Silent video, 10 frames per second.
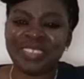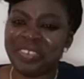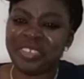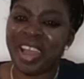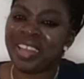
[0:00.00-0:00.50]

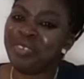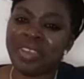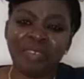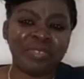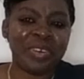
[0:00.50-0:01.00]
video, and if you
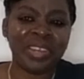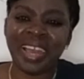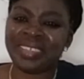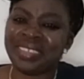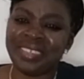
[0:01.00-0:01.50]
have not
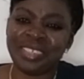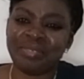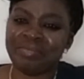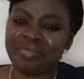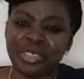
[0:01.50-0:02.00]
liked this
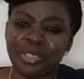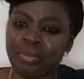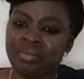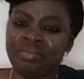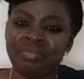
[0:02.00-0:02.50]
video,
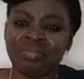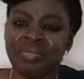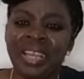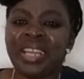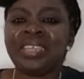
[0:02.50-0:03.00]

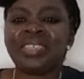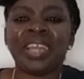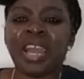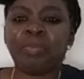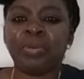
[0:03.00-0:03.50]
click the
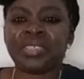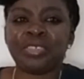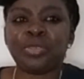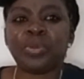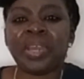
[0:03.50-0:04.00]
like
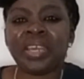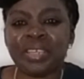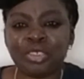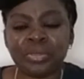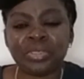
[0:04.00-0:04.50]
button
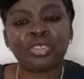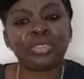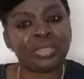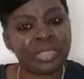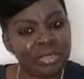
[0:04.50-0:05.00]

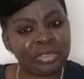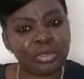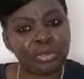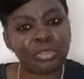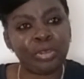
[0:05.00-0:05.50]

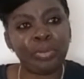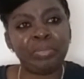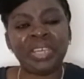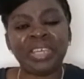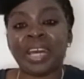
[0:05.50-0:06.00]
to show
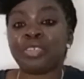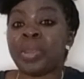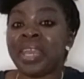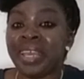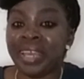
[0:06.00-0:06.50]
me that you're
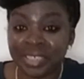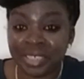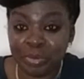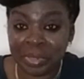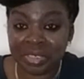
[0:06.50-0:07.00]

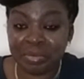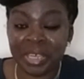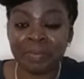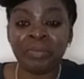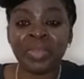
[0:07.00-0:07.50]
engaging with
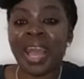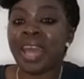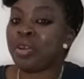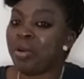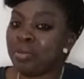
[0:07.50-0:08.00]
me.
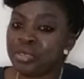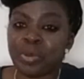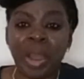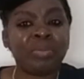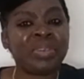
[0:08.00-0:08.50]
And also,
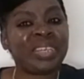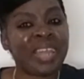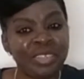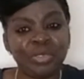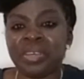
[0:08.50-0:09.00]
I would
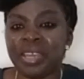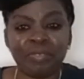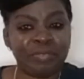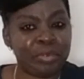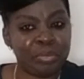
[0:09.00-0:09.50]
like to hear
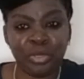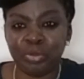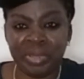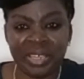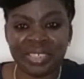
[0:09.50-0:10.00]
from you,
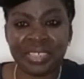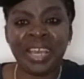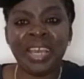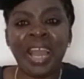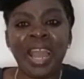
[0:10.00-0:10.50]
please.
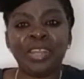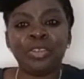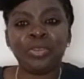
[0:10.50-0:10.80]
I